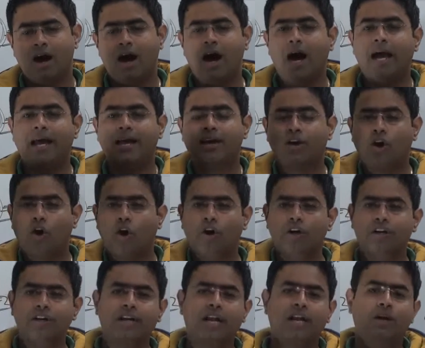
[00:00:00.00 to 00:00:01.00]
higher
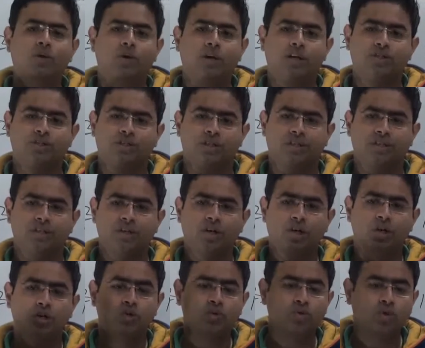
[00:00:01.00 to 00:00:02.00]
order allocation
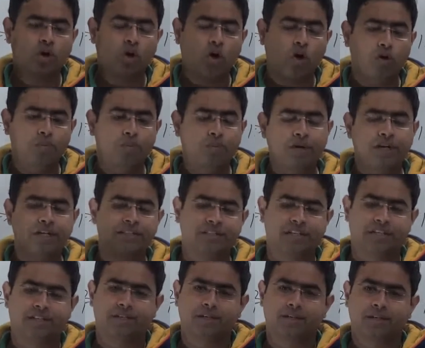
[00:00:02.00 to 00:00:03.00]
to the corporate
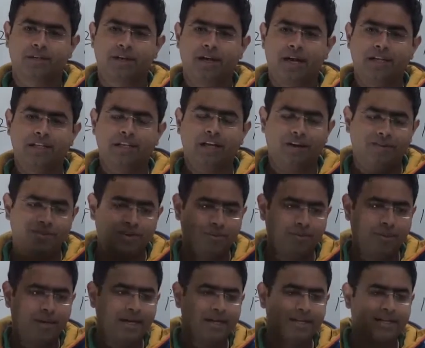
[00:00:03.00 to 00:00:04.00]
sector, and the
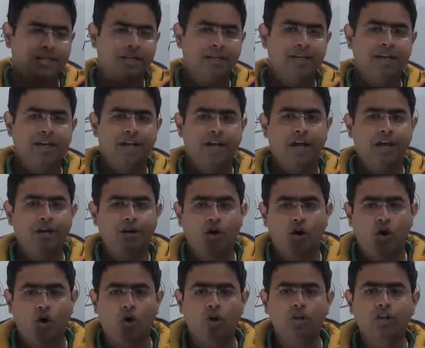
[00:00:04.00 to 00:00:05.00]
government, in
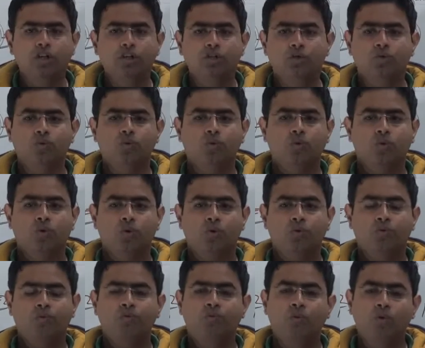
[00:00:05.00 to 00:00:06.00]
order to
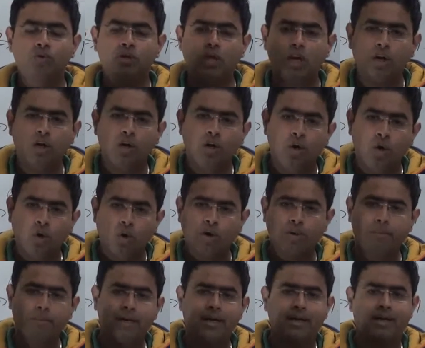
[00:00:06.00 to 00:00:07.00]
woo the
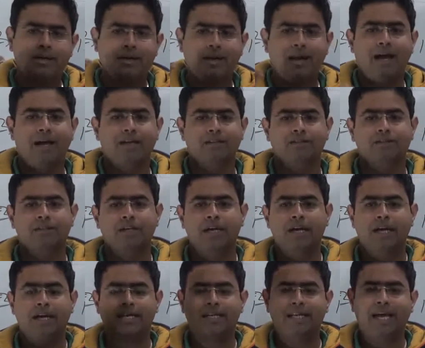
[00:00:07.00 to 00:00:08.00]
lower middle class,
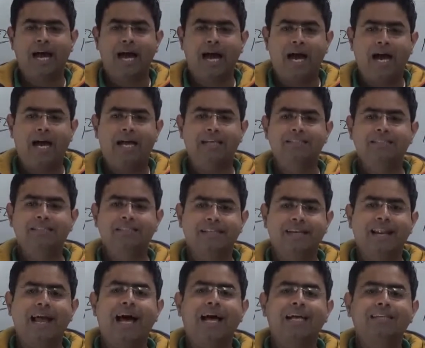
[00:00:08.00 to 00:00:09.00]
it has
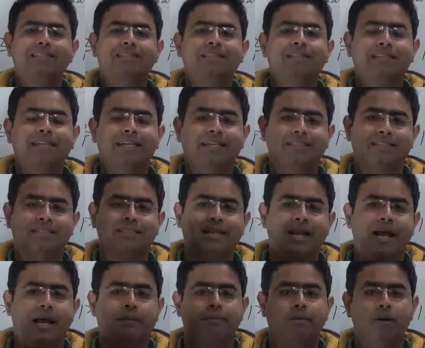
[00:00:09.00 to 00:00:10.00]
slashed the tax
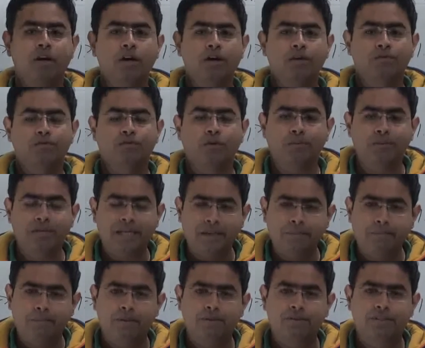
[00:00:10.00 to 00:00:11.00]
slab from
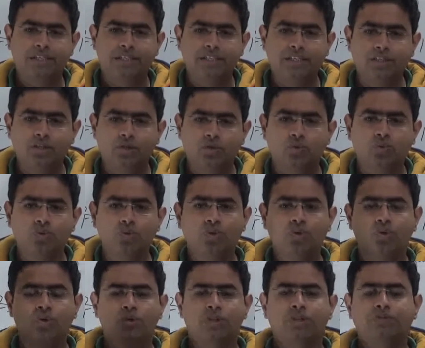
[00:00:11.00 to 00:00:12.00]
ten percent to
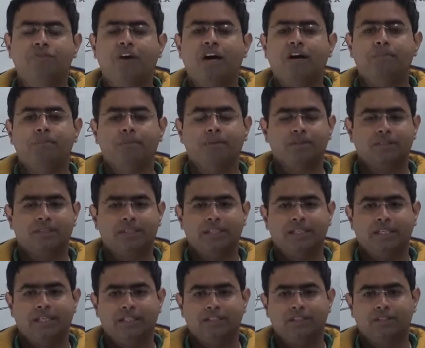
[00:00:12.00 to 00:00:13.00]
the five
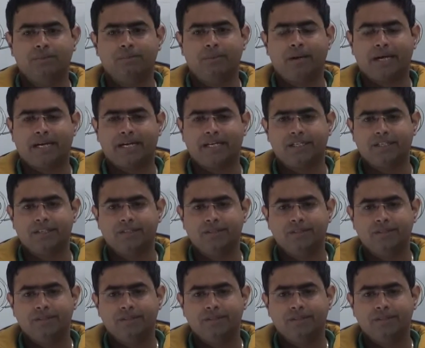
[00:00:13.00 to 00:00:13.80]
percentage bracket.